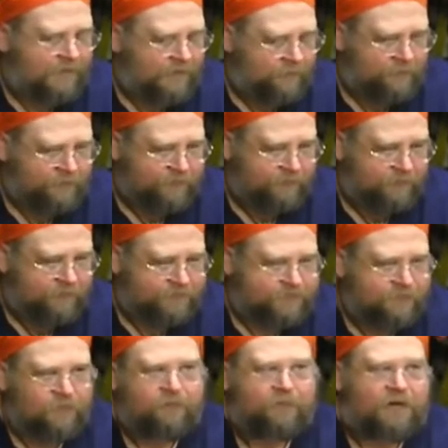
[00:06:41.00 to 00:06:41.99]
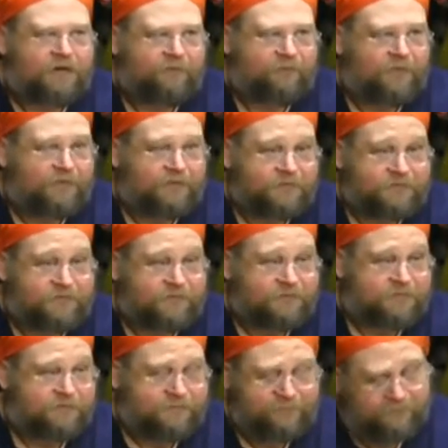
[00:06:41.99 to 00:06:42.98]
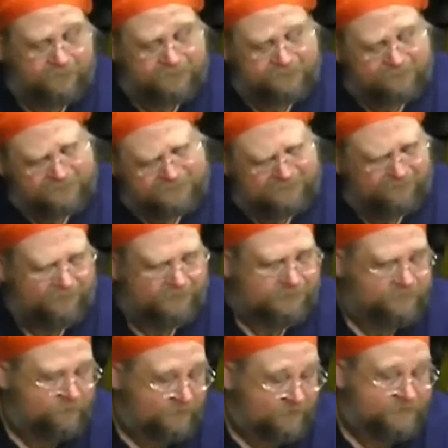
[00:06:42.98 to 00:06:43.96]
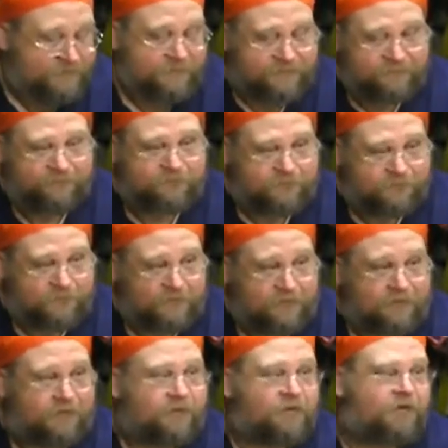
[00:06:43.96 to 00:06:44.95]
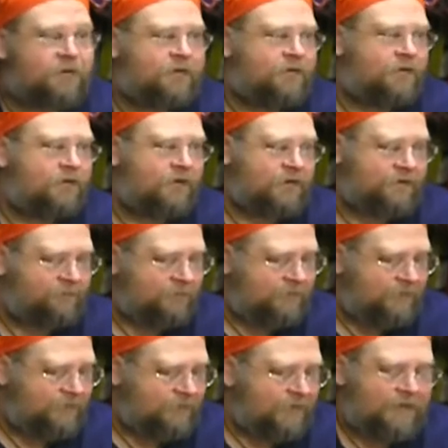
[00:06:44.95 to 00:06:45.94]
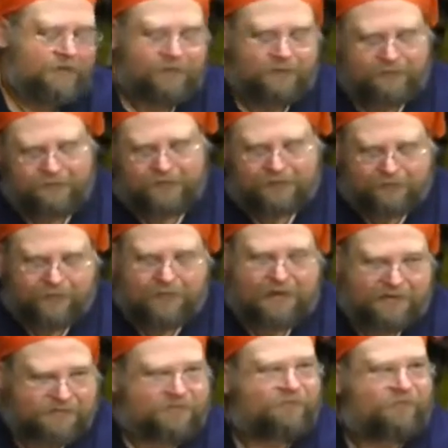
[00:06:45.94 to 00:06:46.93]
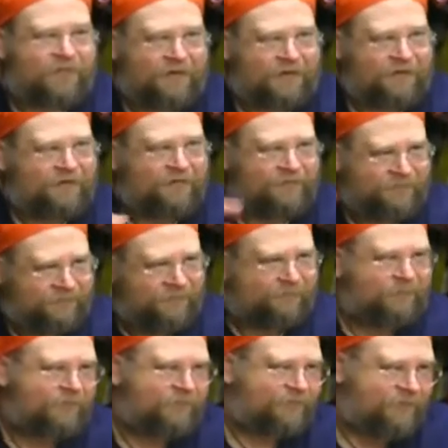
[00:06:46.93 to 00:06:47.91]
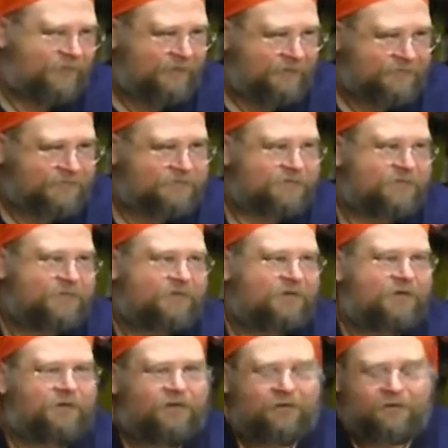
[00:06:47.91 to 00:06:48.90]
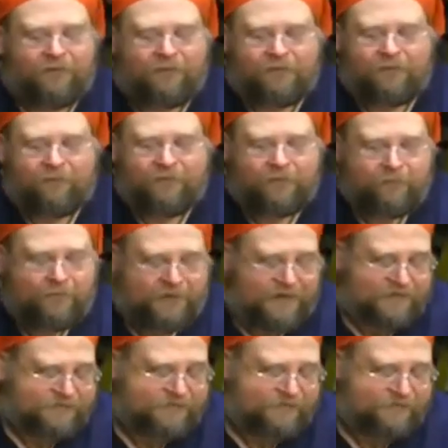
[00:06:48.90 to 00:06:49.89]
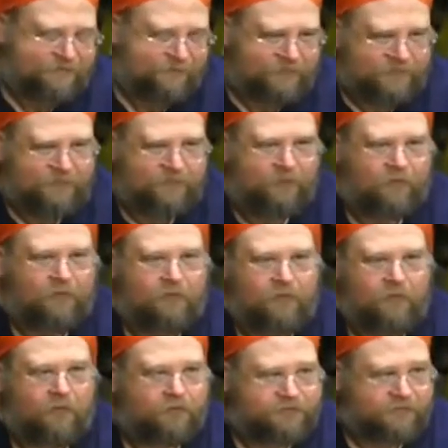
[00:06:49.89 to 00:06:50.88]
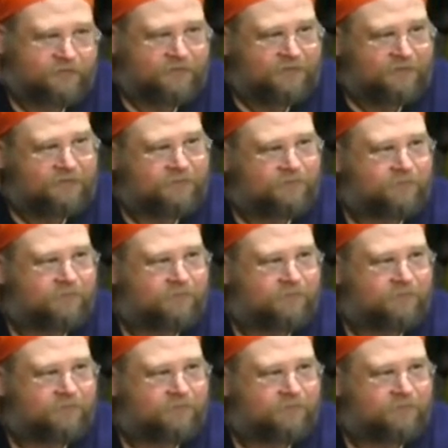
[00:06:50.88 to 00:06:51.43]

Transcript: They produce Omani frankincense. It's a very specific species of tree and everything. And then they classify it into different grades. The best, what they call Hojari